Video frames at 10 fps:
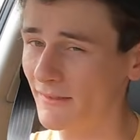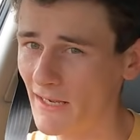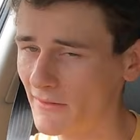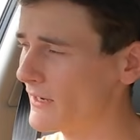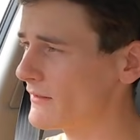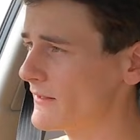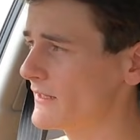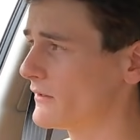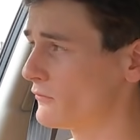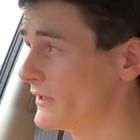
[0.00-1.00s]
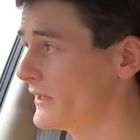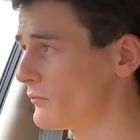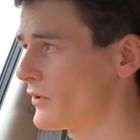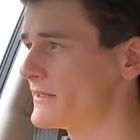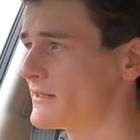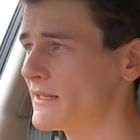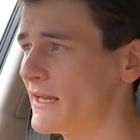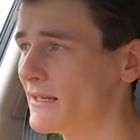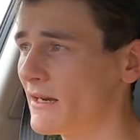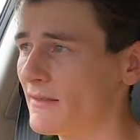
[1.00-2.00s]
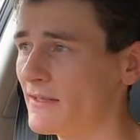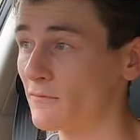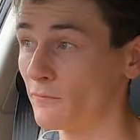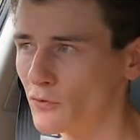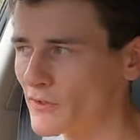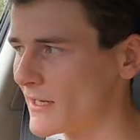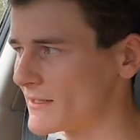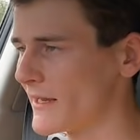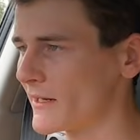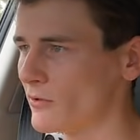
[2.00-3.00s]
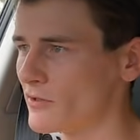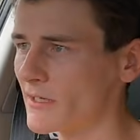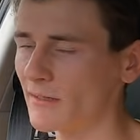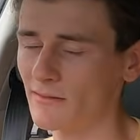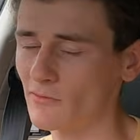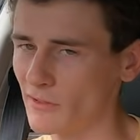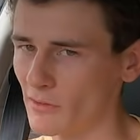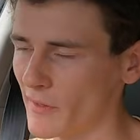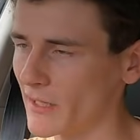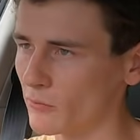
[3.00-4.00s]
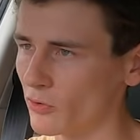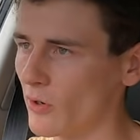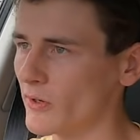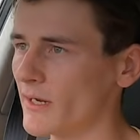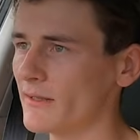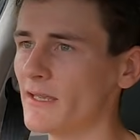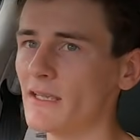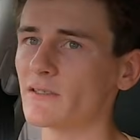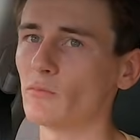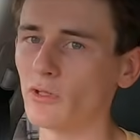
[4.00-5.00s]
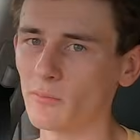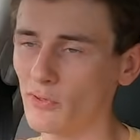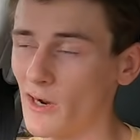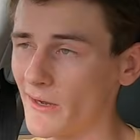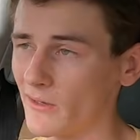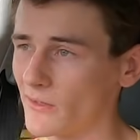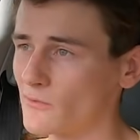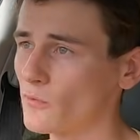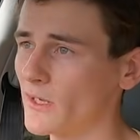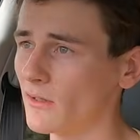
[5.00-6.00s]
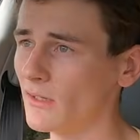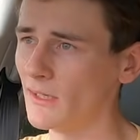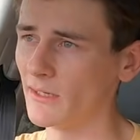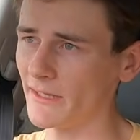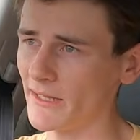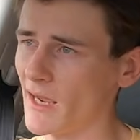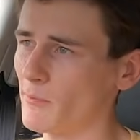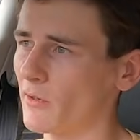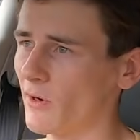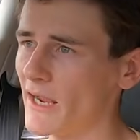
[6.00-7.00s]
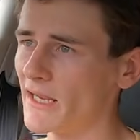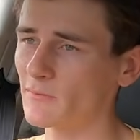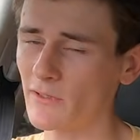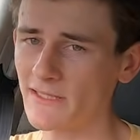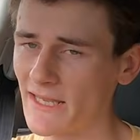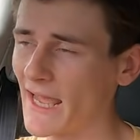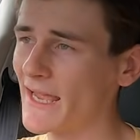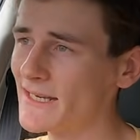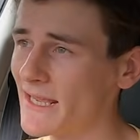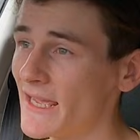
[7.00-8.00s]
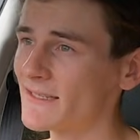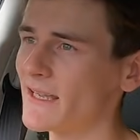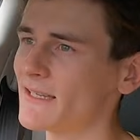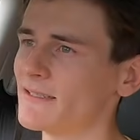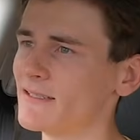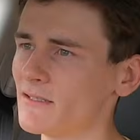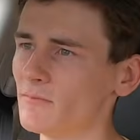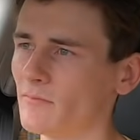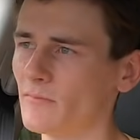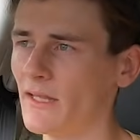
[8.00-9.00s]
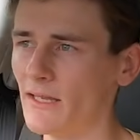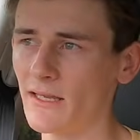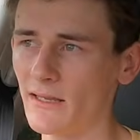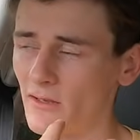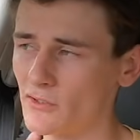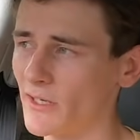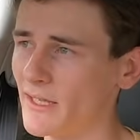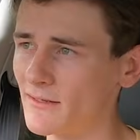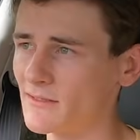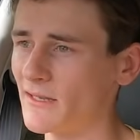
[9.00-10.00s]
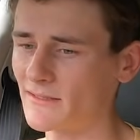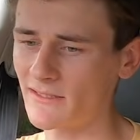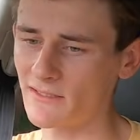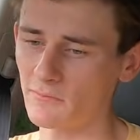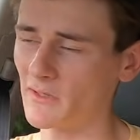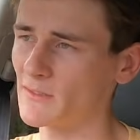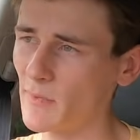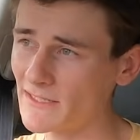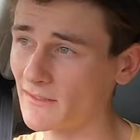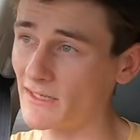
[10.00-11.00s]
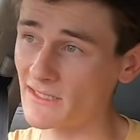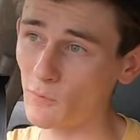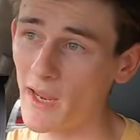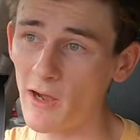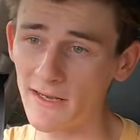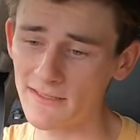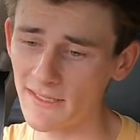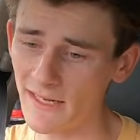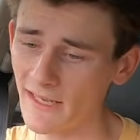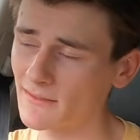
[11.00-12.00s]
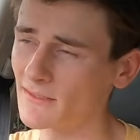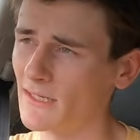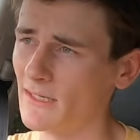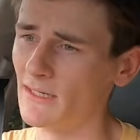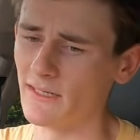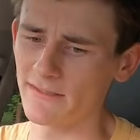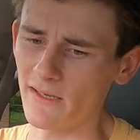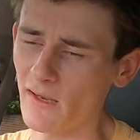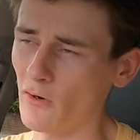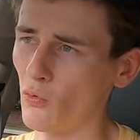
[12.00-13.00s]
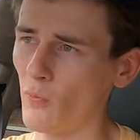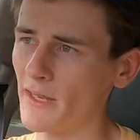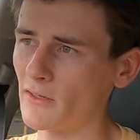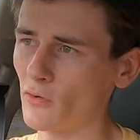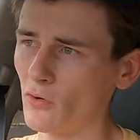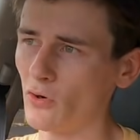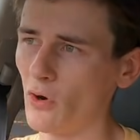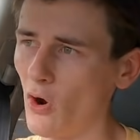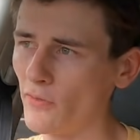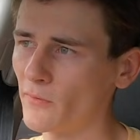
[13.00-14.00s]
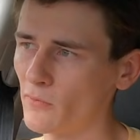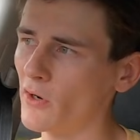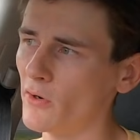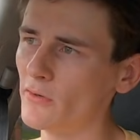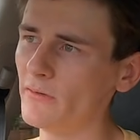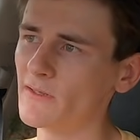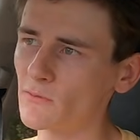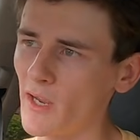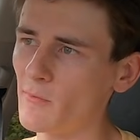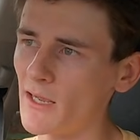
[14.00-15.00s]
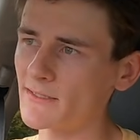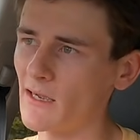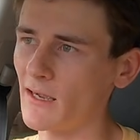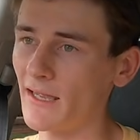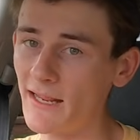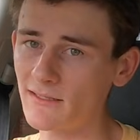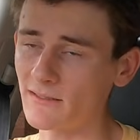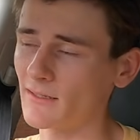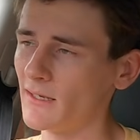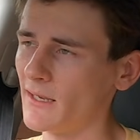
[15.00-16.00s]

Now, the other thing that really impresses in this full-size Land Cruiser, it's also available on the smaller Prado as well in the upper grades, but is the KDSS system, the Australian design system that is basically a sway bar disconnect. So when you're on the road, the sway bars are connected.